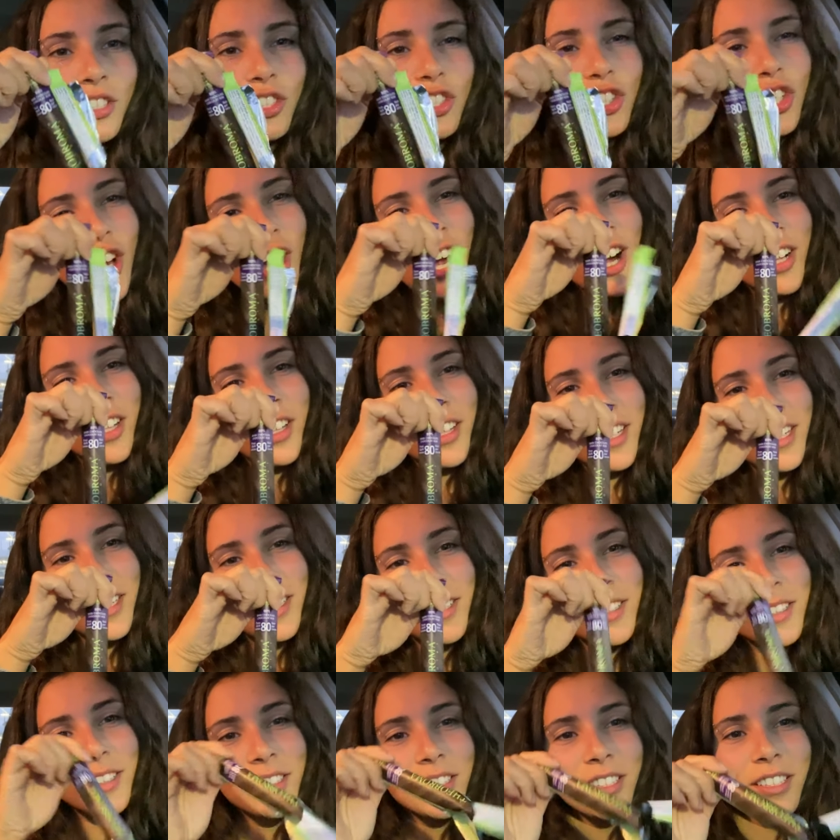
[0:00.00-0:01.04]
chocolate
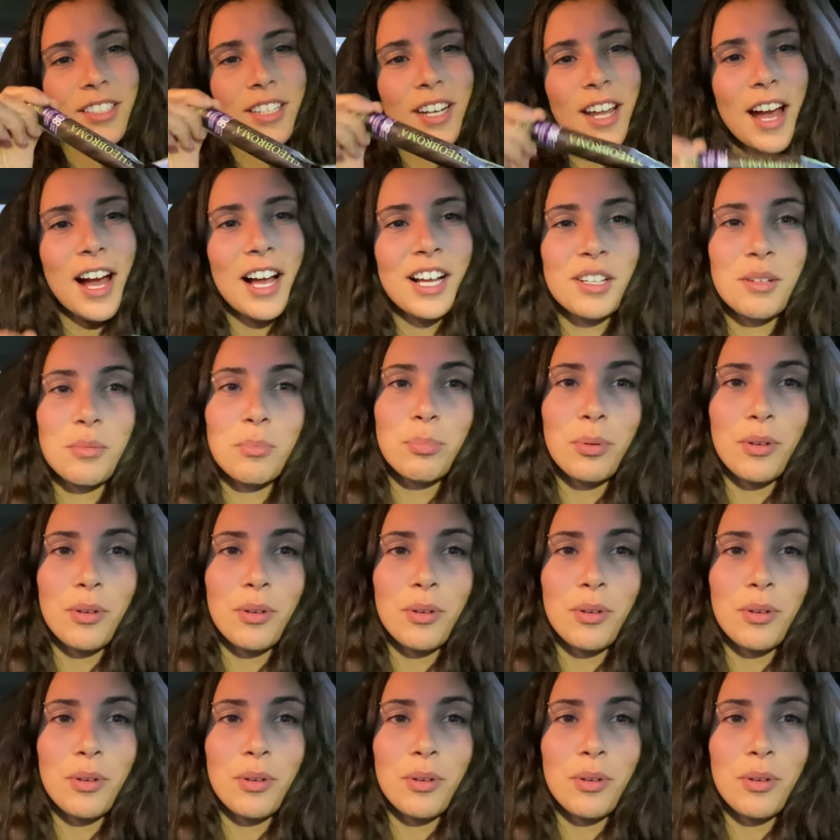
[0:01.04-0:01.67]
snack